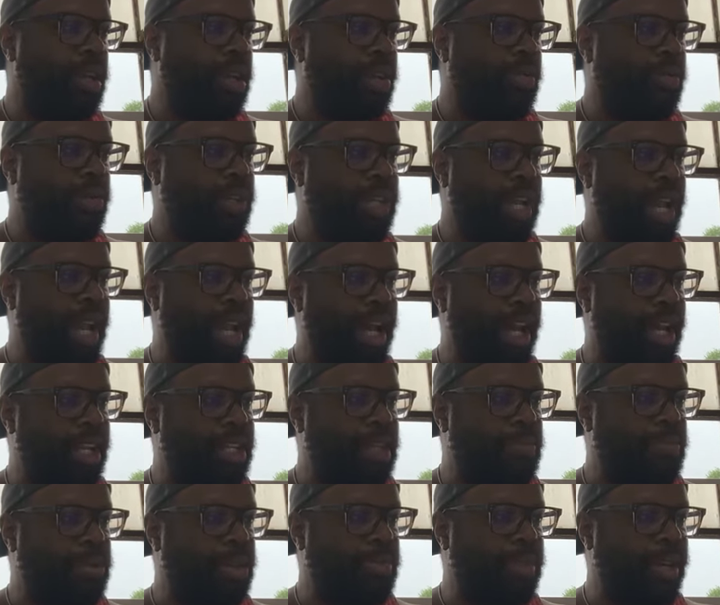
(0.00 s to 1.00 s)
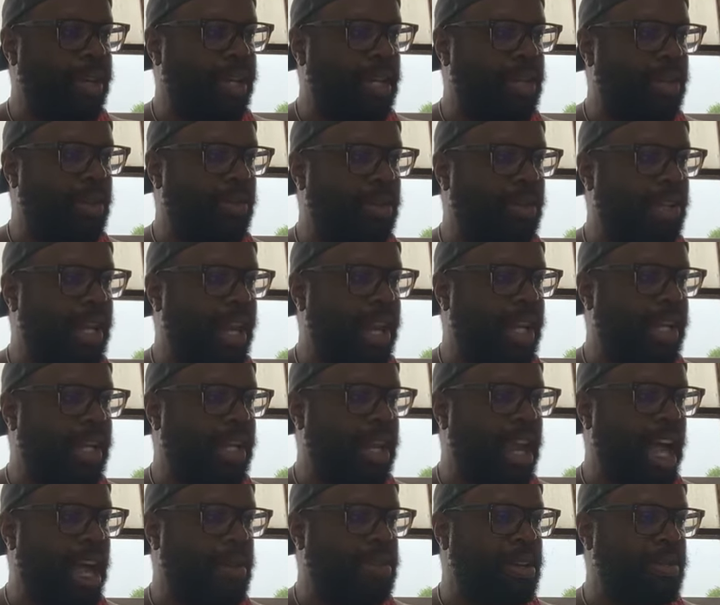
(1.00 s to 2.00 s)
which has Permanent Yellow Light,
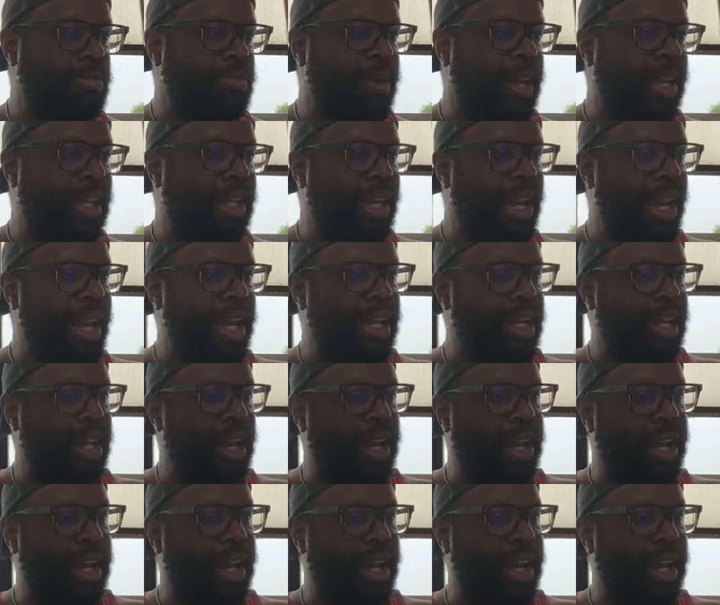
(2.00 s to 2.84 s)
Cadmium Red Light,